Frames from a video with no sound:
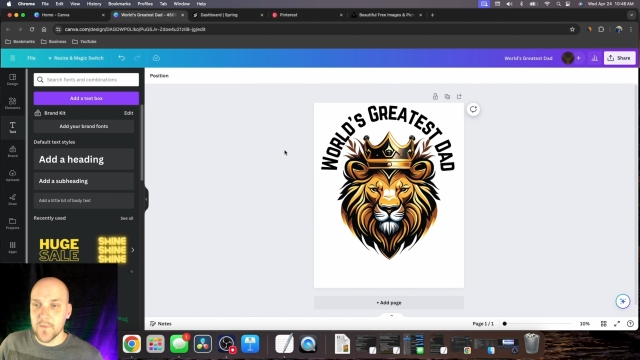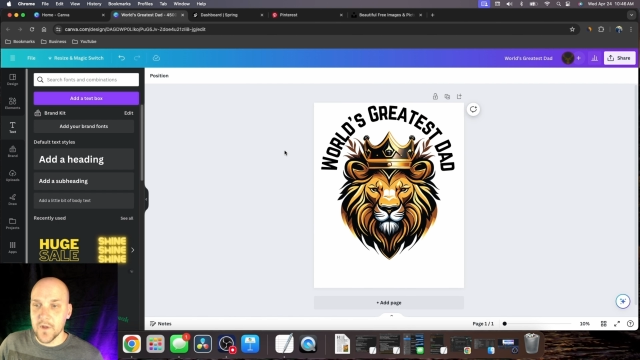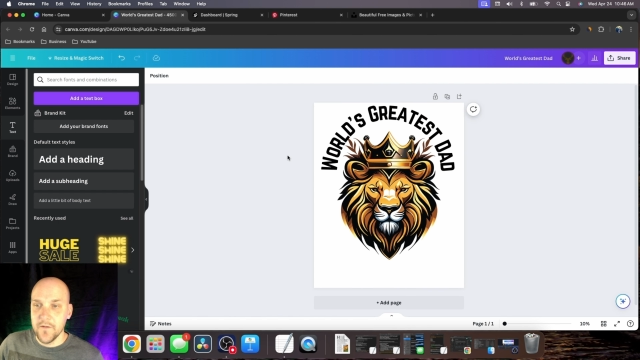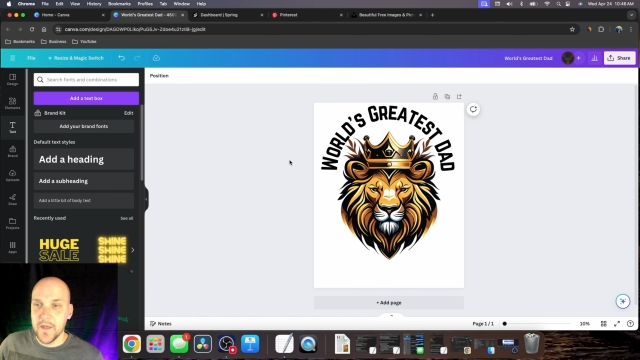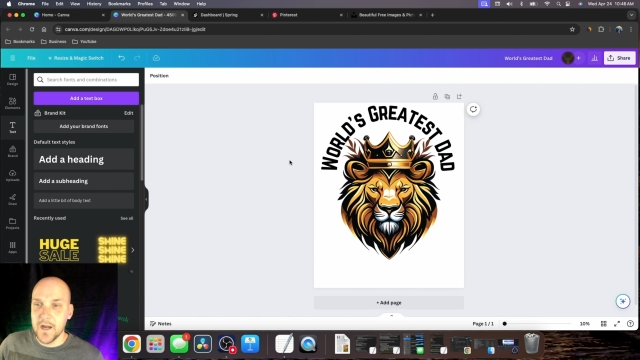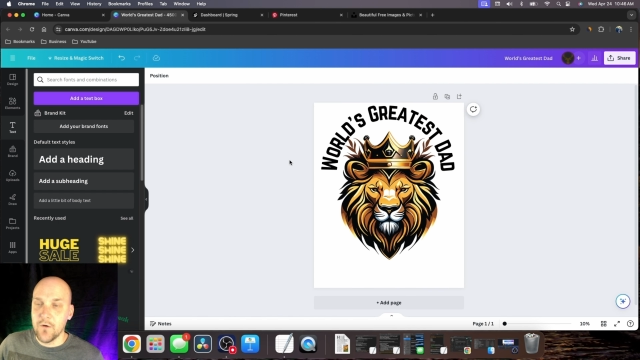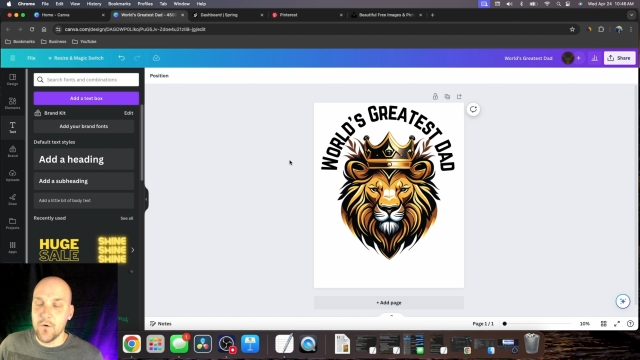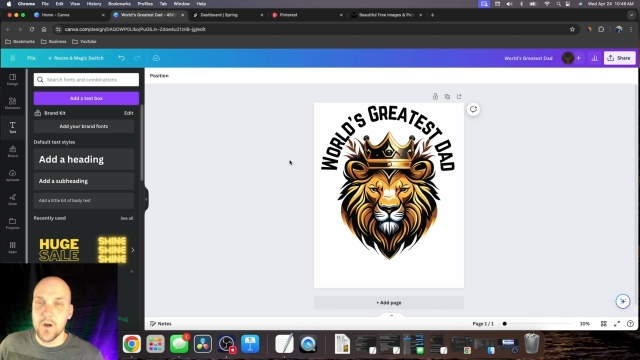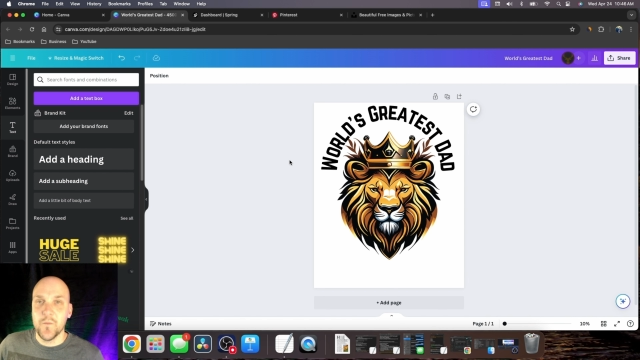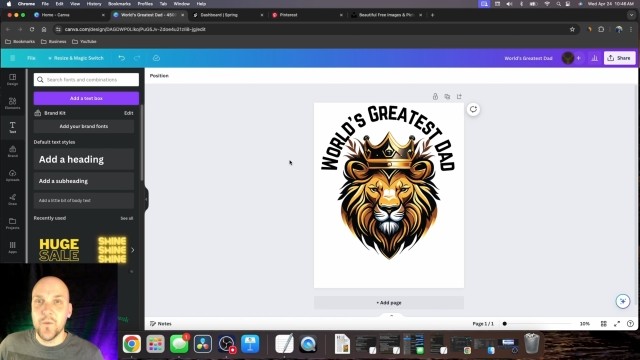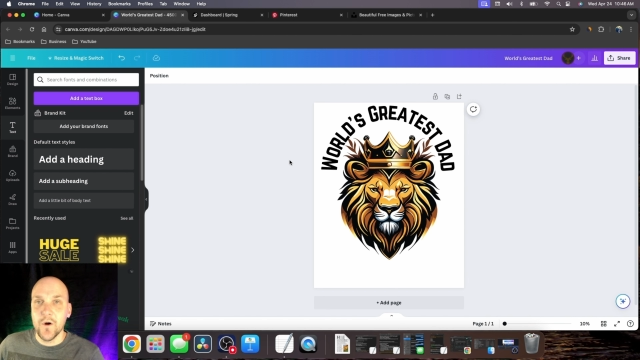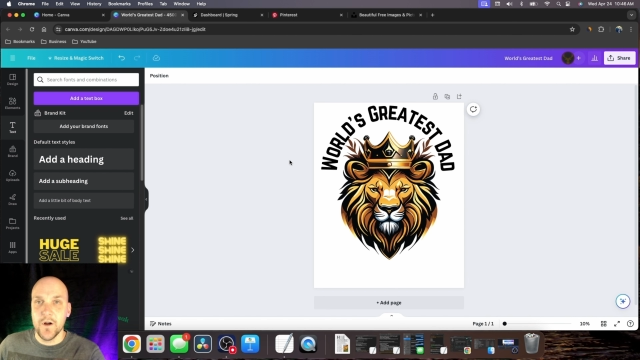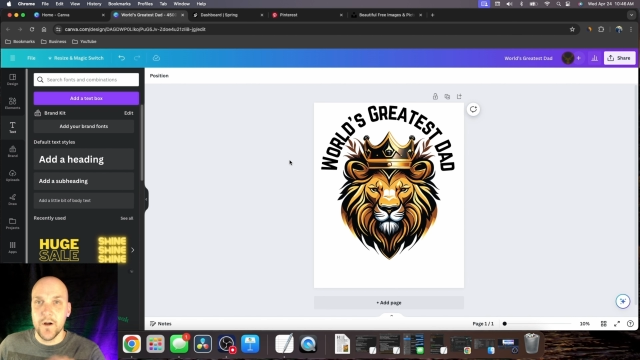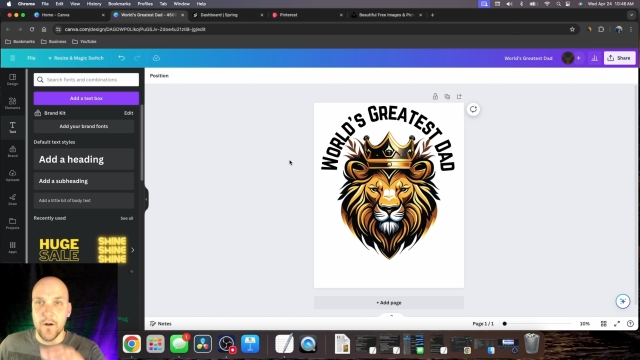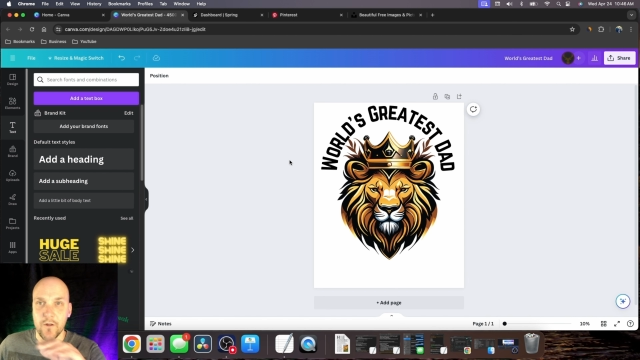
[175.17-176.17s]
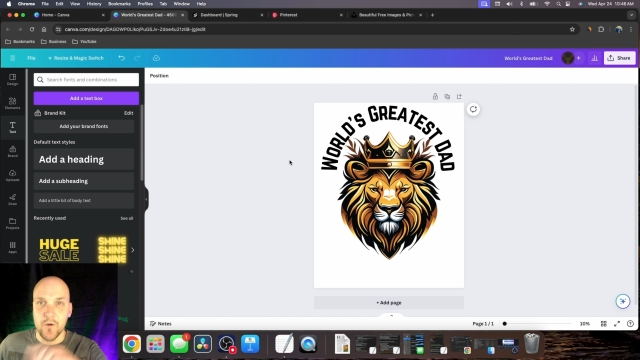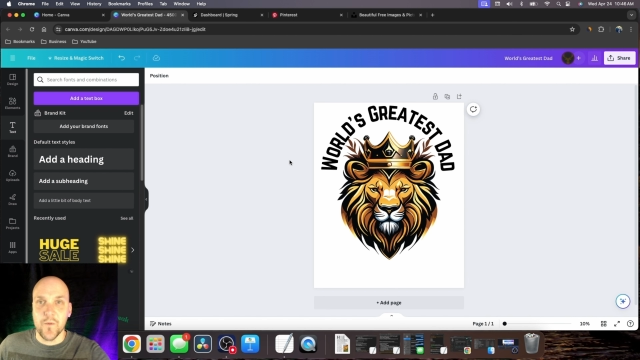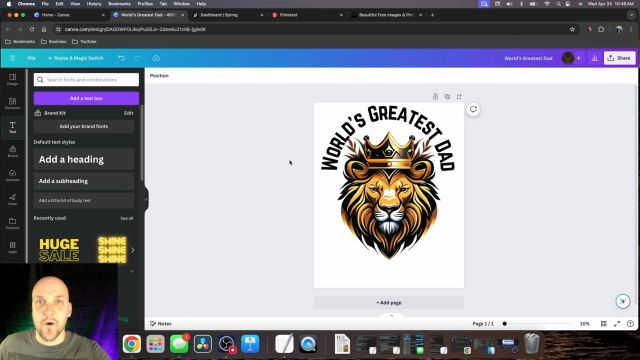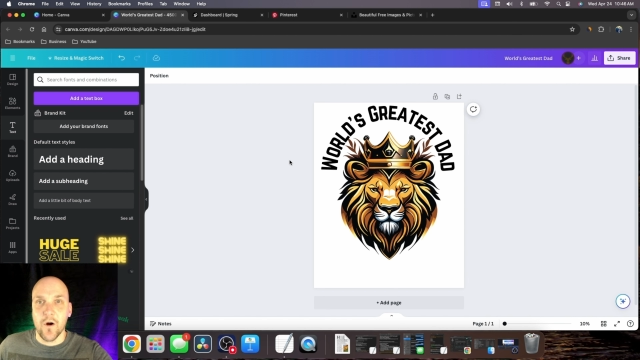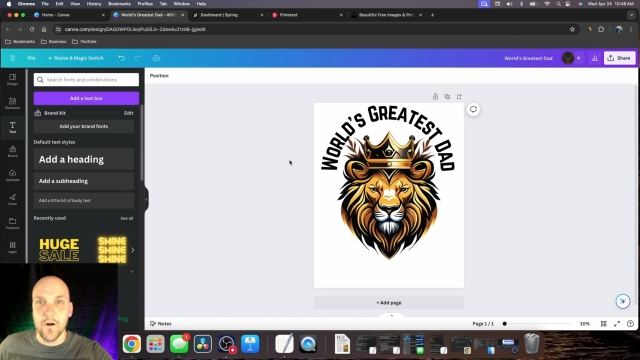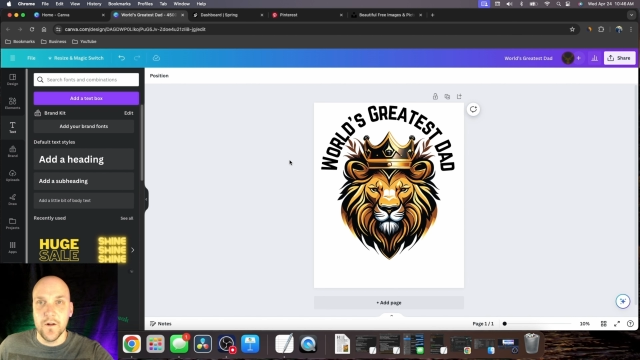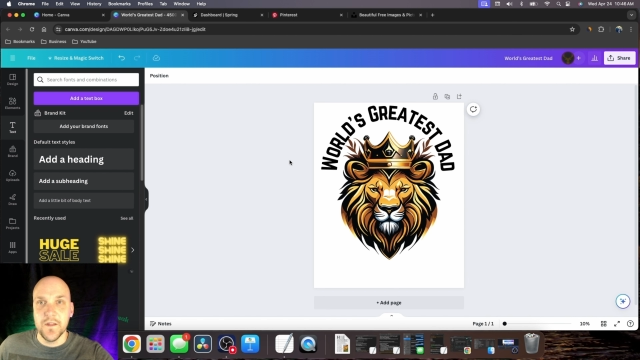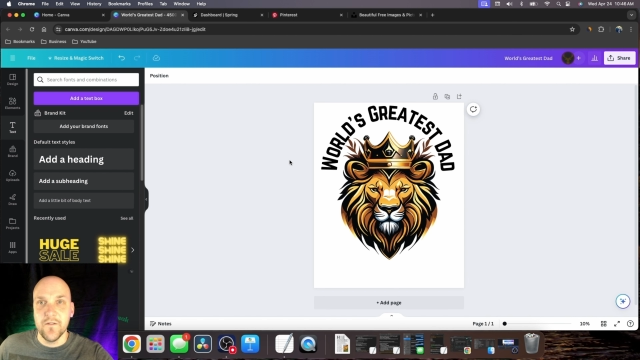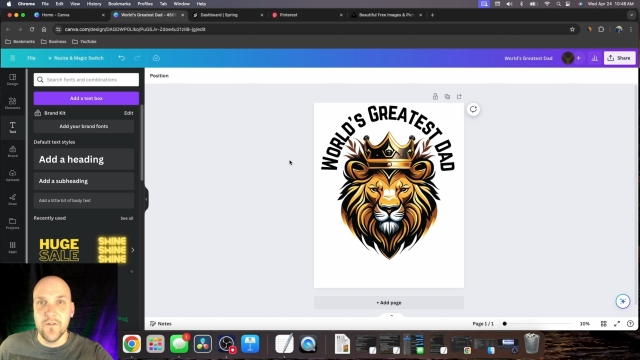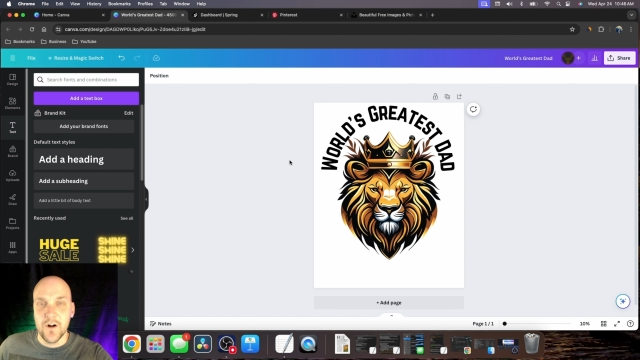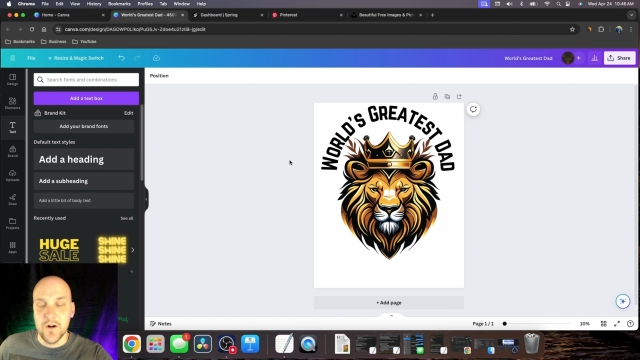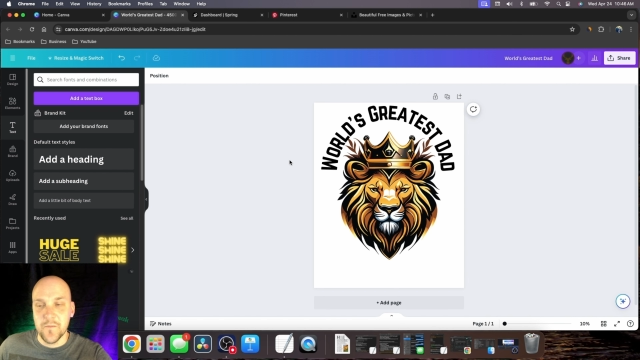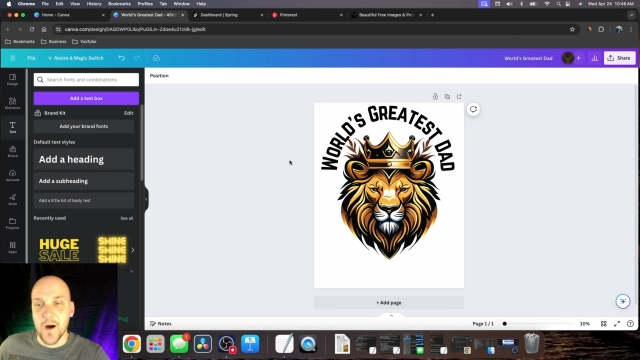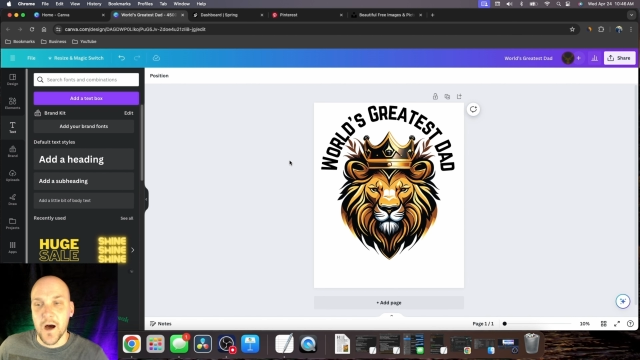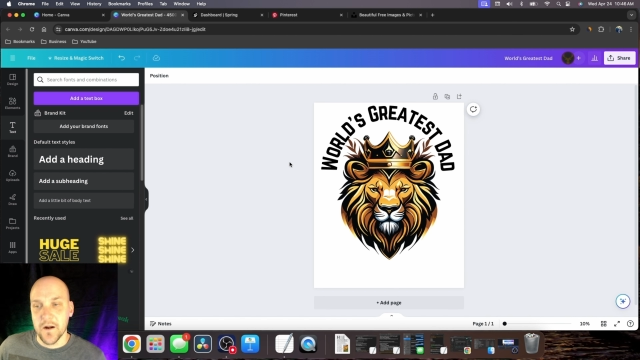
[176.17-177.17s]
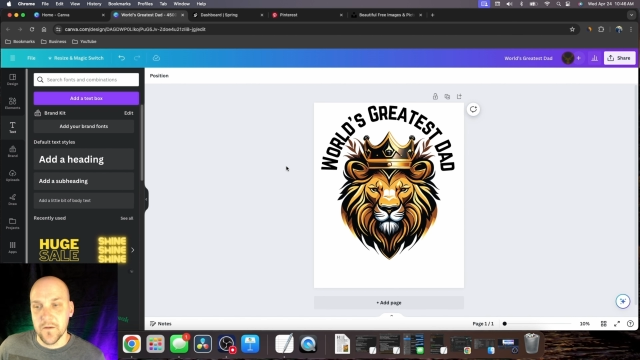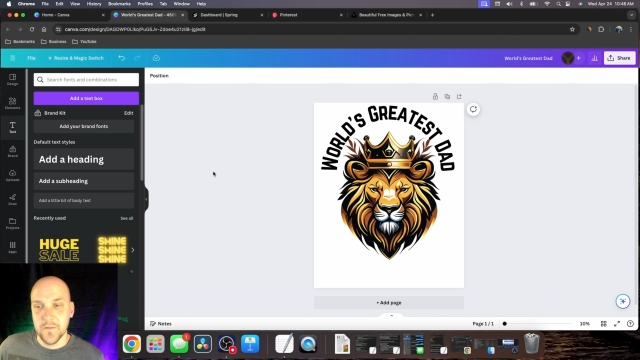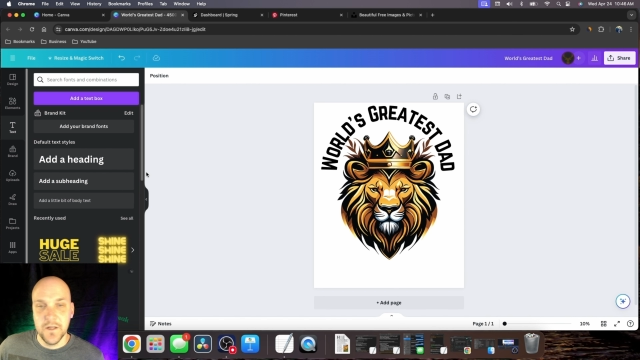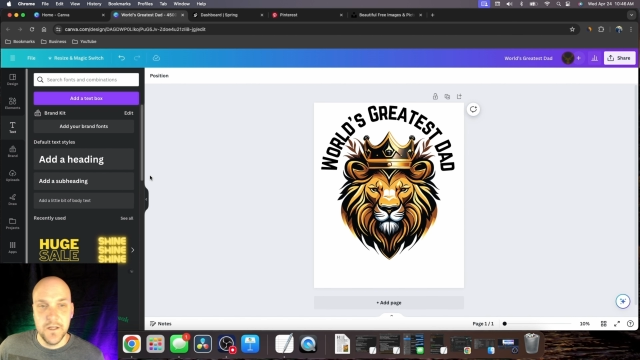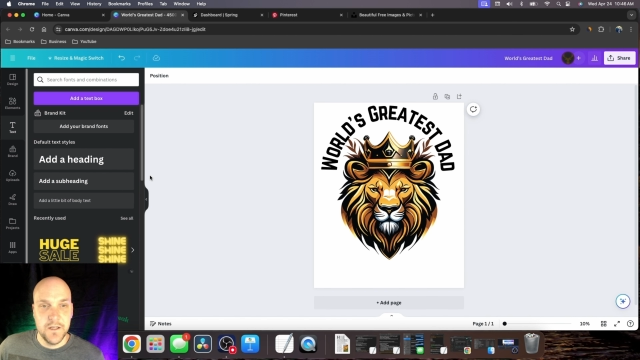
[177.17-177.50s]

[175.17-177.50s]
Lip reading: Then I want to put another part at the very bottom.